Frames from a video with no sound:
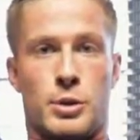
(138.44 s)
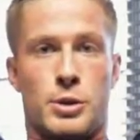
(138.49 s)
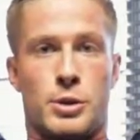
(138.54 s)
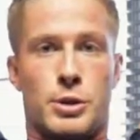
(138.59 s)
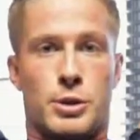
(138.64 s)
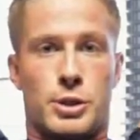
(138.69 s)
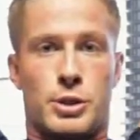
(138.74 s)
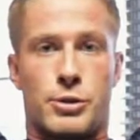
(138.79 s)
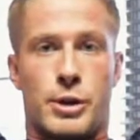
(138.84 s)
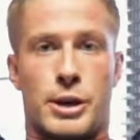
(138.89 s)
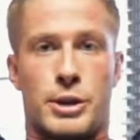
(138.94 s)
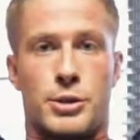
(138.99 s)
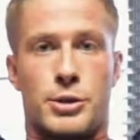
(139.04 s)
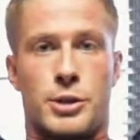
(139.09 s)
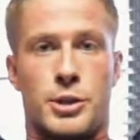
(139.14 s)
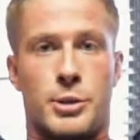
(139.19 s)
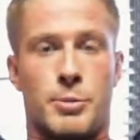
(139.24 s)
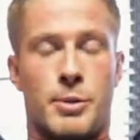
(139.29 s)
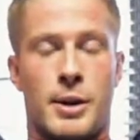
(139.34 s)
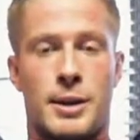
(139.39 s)
Do a straight
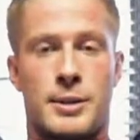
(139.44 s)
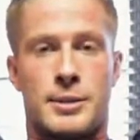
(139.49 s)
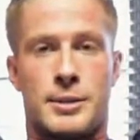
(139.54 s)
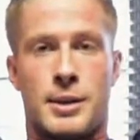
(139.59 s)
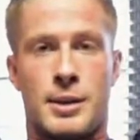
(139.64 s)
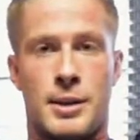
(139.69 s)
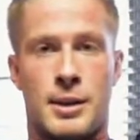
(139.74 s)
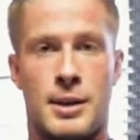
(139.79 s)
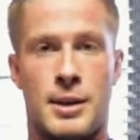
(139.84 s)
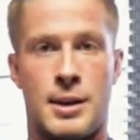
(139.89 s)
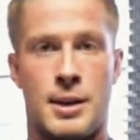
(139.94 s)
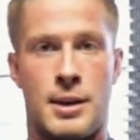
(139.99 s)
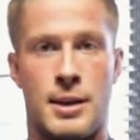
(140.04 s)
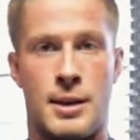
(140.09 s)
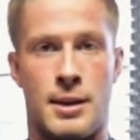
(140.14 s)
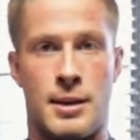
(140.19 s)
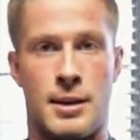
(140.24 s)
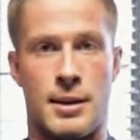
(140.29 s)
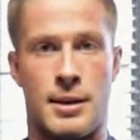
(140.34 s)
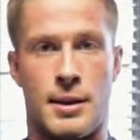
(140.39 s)
shoulder press.
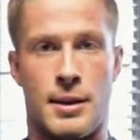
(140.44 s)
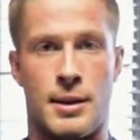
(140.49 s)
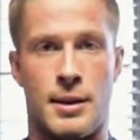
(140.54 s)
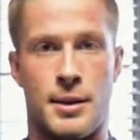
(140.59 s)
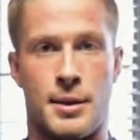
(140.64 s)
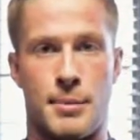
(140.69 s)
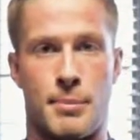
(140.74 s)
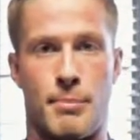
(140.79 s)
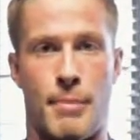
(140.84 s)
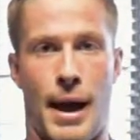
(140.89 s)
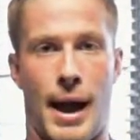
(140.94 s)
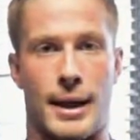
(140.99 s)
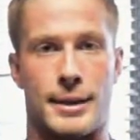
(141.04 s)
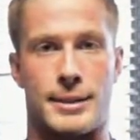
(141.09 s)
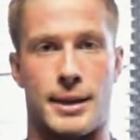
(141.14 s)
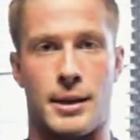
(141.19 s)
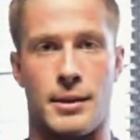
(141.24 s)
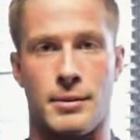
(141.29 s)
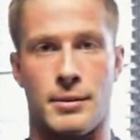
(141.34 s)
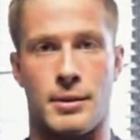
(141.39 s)
Back
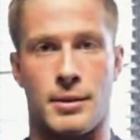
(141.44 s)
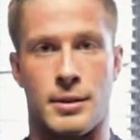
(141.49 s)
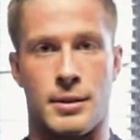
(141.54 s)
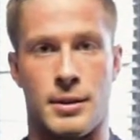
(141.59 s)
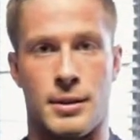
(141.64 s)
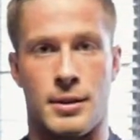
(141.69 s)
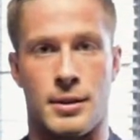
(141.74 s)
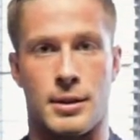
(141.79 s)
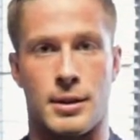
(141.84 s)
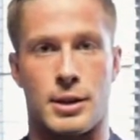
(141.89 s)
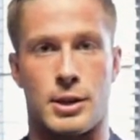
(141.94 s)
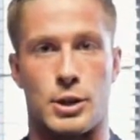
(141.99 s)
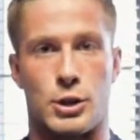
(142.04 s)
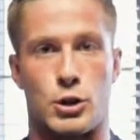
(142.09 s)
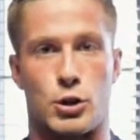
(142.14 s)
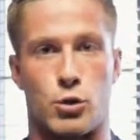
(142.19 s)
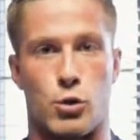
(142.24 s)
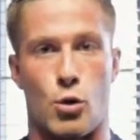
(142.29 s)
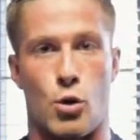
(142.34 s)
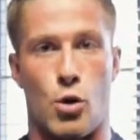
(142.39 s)
down.
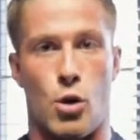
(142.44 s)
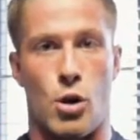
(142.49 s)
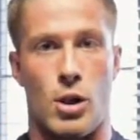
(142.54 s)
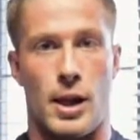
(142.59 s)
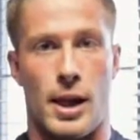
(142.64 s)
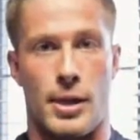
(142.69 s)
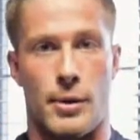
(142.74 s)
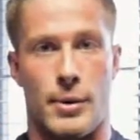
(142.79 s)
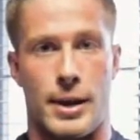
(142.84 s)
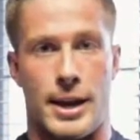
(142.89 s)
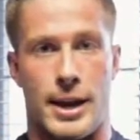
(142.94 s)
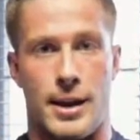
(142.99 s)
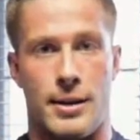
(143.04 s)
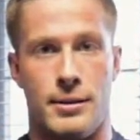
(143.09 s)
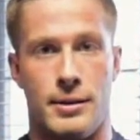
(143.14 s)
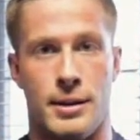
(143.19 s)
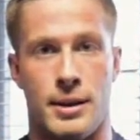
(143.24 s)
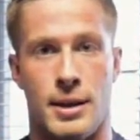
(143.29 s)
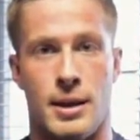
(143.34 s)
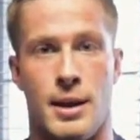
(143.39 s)
Control all the way
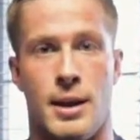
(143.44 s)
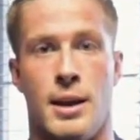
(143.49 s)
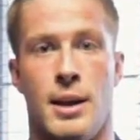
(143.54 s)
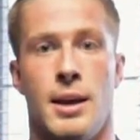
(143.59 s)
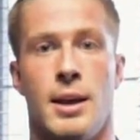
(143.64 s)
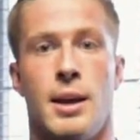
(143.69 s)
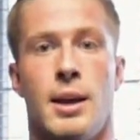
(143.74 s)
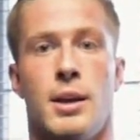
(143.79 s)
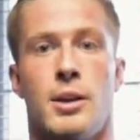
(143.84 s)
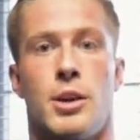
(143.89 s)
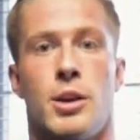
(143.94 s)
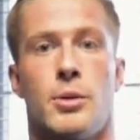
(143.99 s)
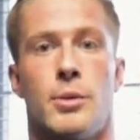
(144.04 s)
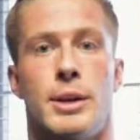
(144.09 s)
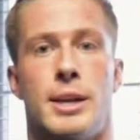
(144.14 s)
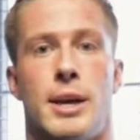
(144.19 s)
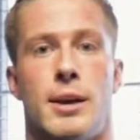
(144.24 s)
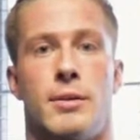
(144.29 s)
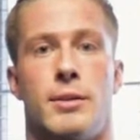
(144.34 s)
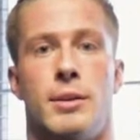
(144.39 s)
down. And all the
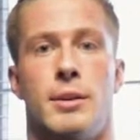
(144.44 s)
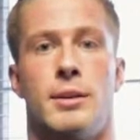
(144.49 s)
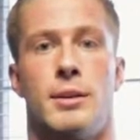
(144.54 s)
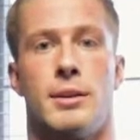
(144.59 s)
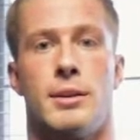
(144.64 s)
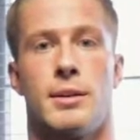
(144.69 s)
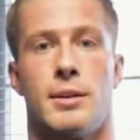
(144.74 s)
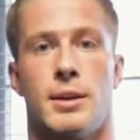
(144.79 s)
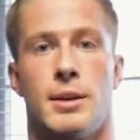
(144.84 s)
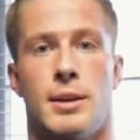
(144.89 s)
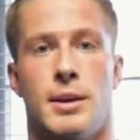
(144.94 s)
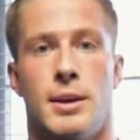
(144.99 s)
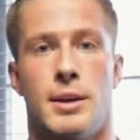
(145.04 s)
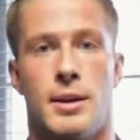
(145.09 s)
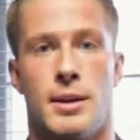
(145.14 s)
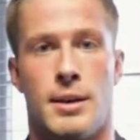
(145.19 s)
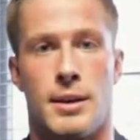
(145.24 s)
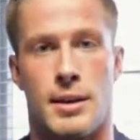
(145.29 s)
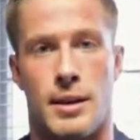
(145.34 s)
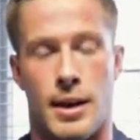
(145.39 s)
way down.
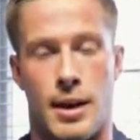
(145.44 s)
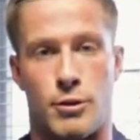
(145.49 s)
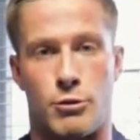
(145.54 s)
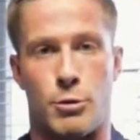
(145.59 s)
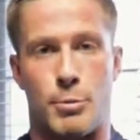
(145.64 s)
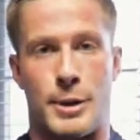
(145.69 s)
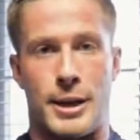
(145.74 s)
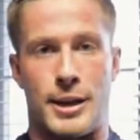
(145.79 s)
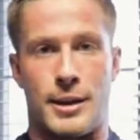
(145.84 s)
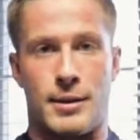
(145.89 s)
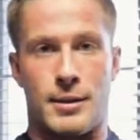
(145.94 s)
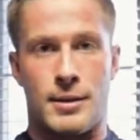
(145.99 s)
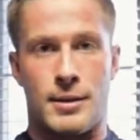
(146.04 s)
And repeat.